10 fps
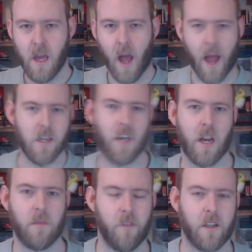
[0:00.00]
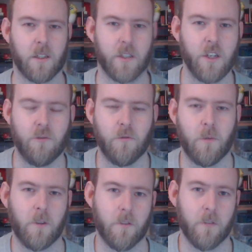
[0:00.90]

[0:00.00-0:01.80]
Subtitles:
HA Bricks distributor in